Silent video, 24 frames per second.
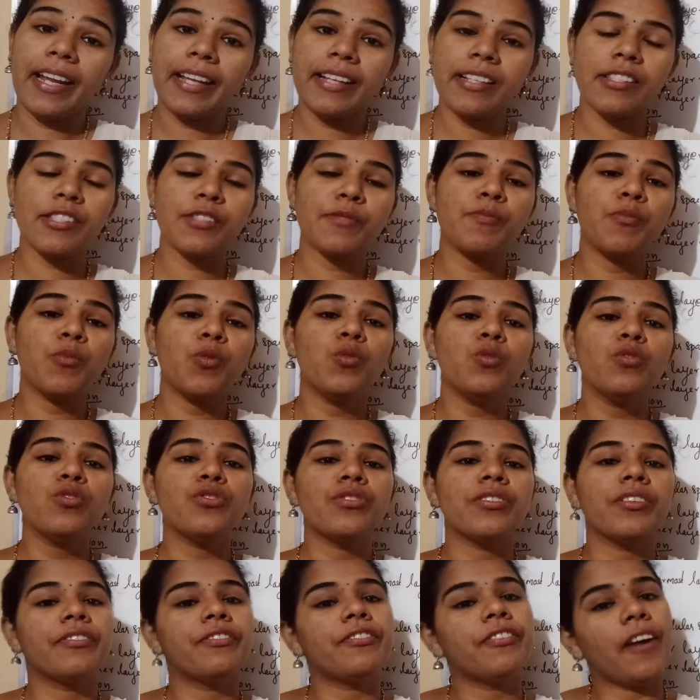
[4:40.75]
Let's move
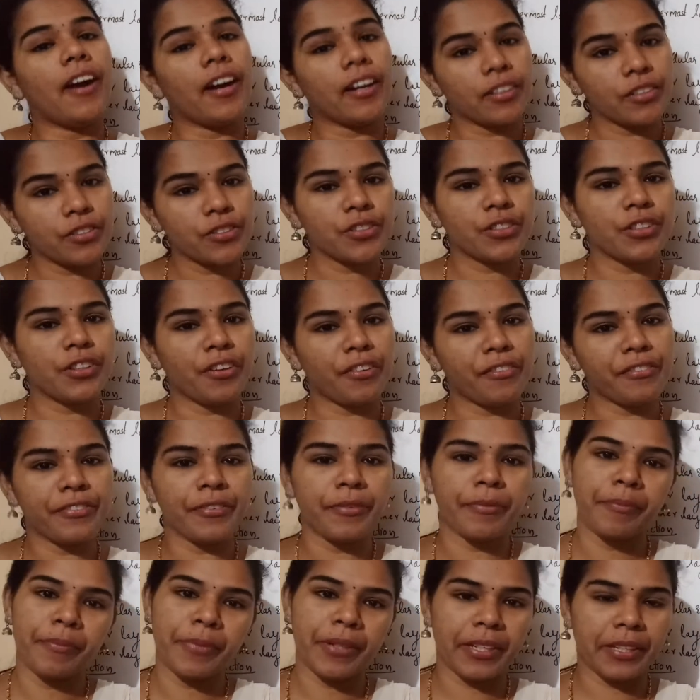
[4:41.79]
to the function of
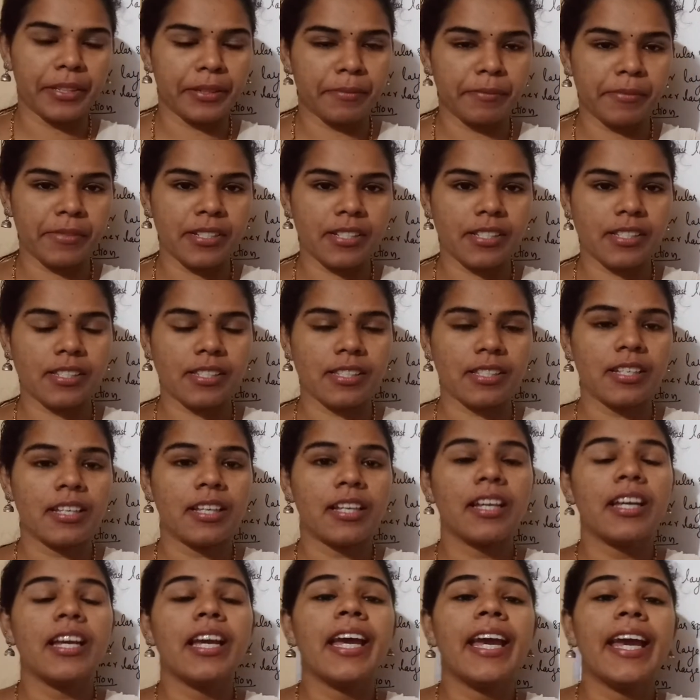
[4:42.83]
epidermis.
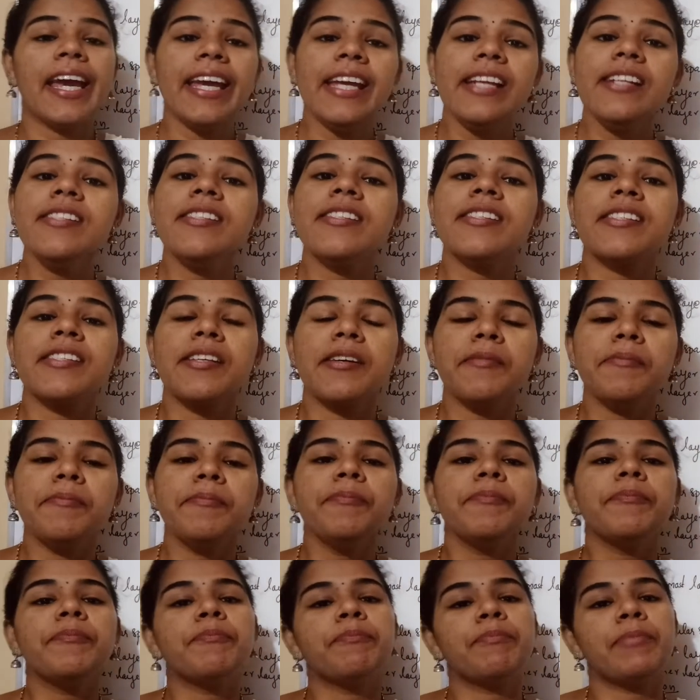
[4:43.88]
In
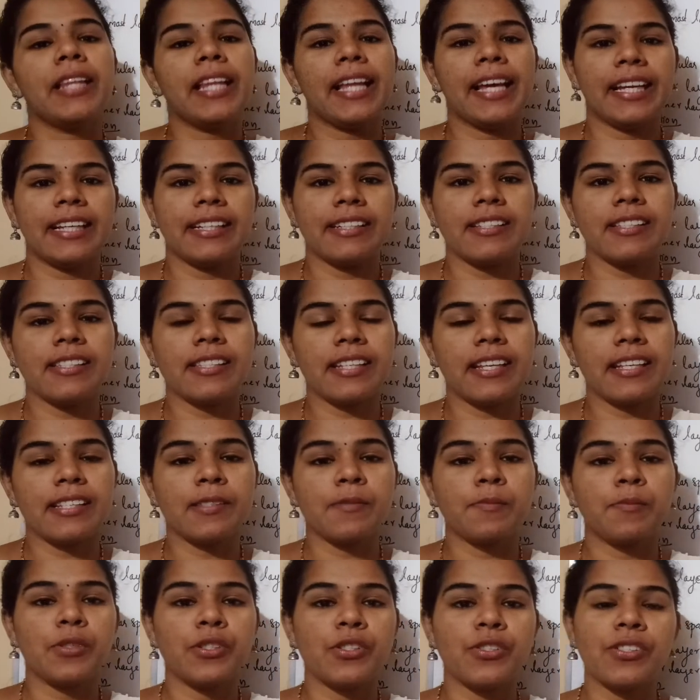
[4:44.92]
some plants
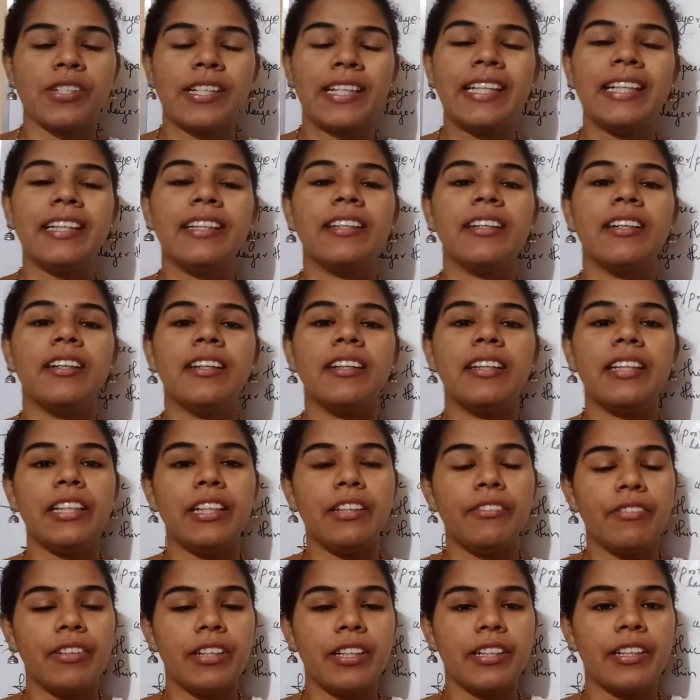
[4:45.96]
especially, they are
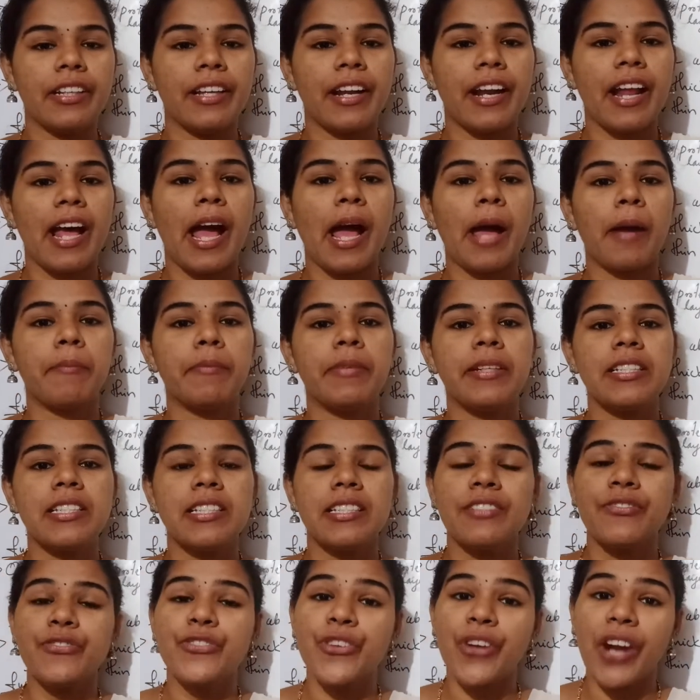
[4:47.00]
leaving their habit
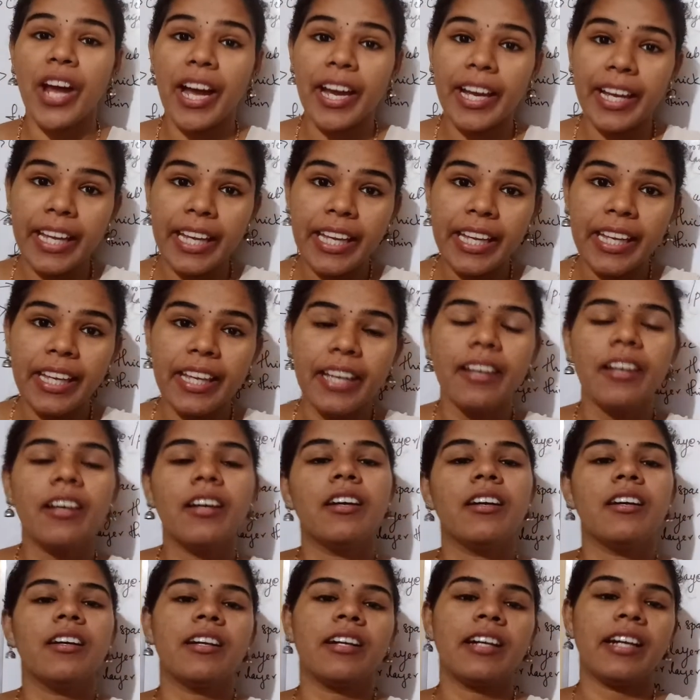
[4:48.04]
in dry
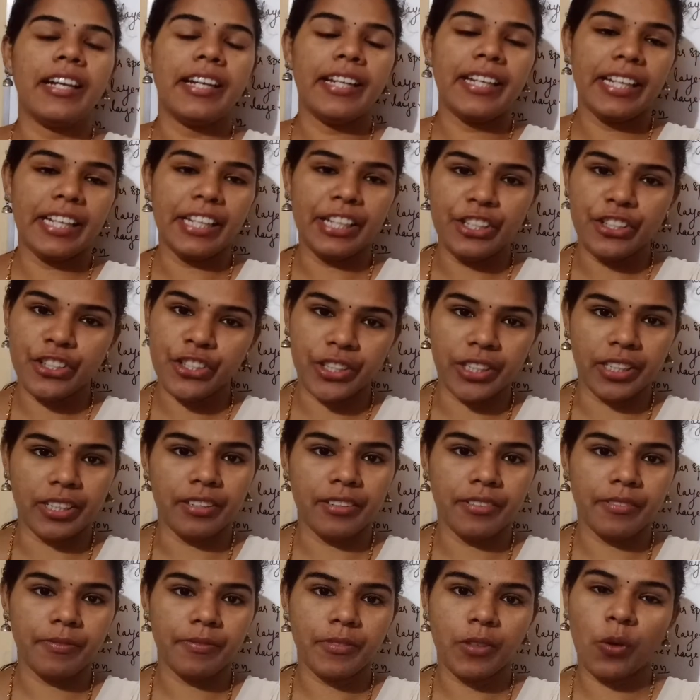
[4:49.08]

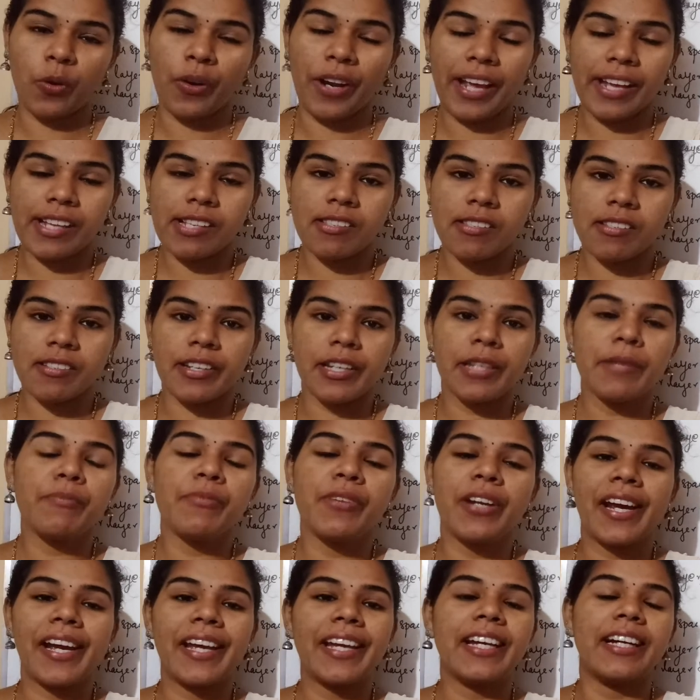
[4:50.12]
condition or extreme
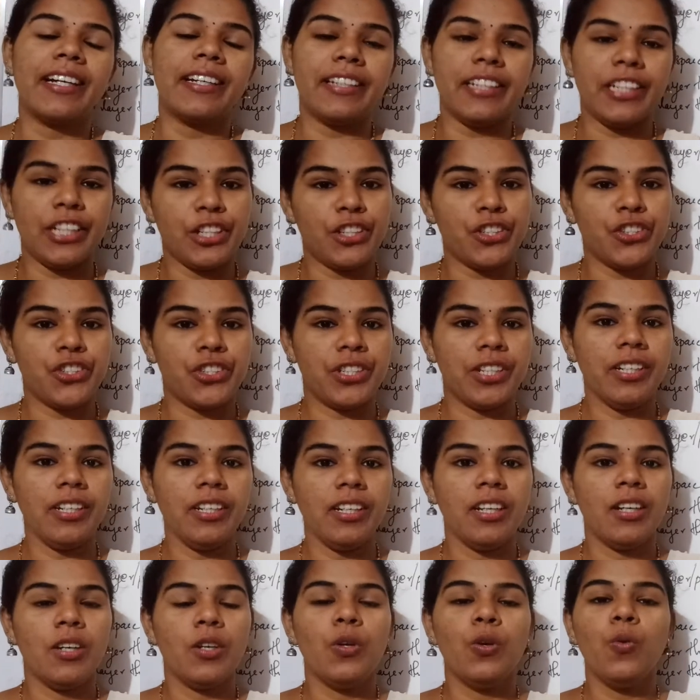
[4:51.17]
dry condition.
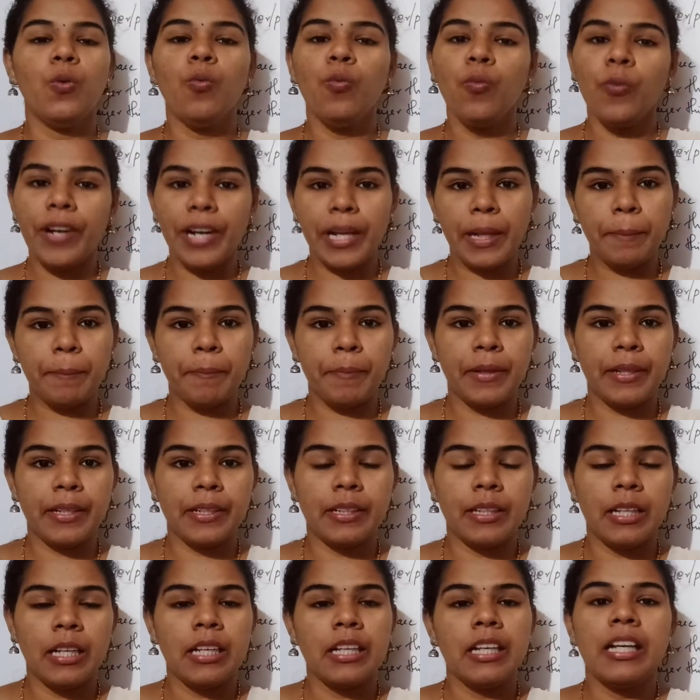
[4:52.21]
What
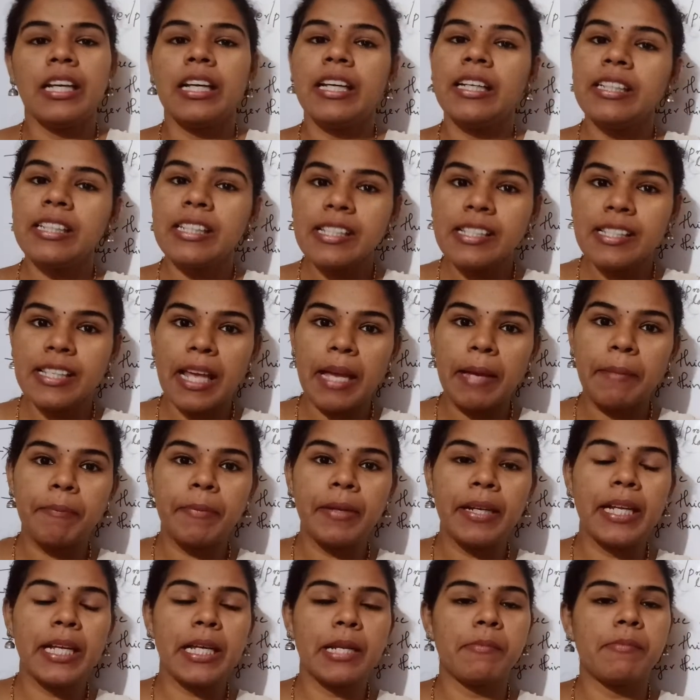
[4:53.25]
happens when this
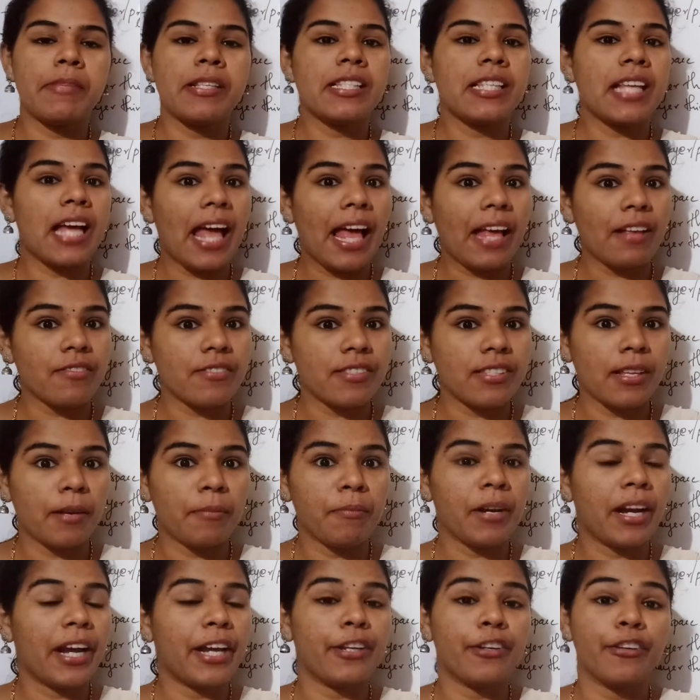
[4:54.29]
epidermis has
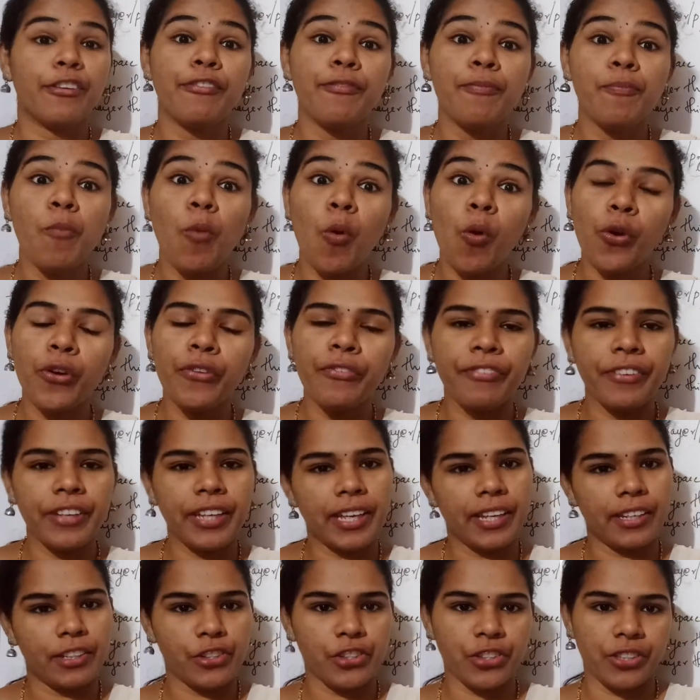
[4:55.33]
some kind of
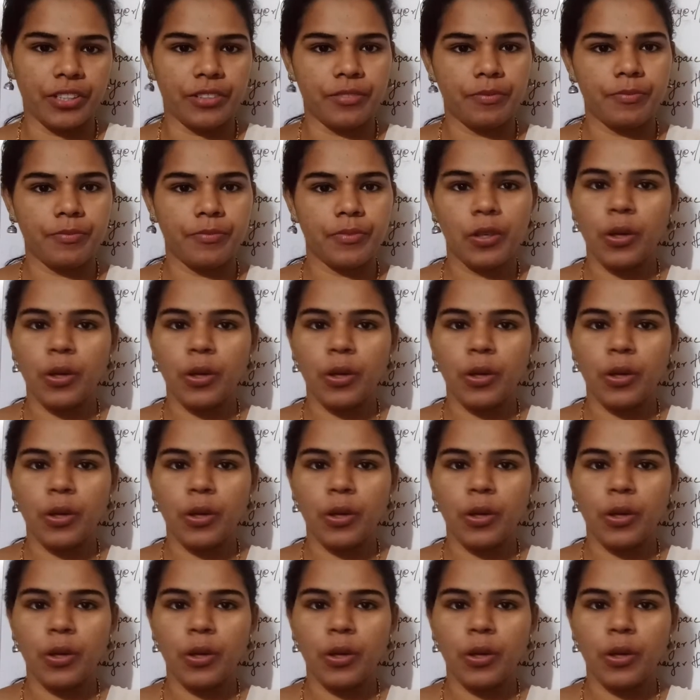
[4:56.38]
modification?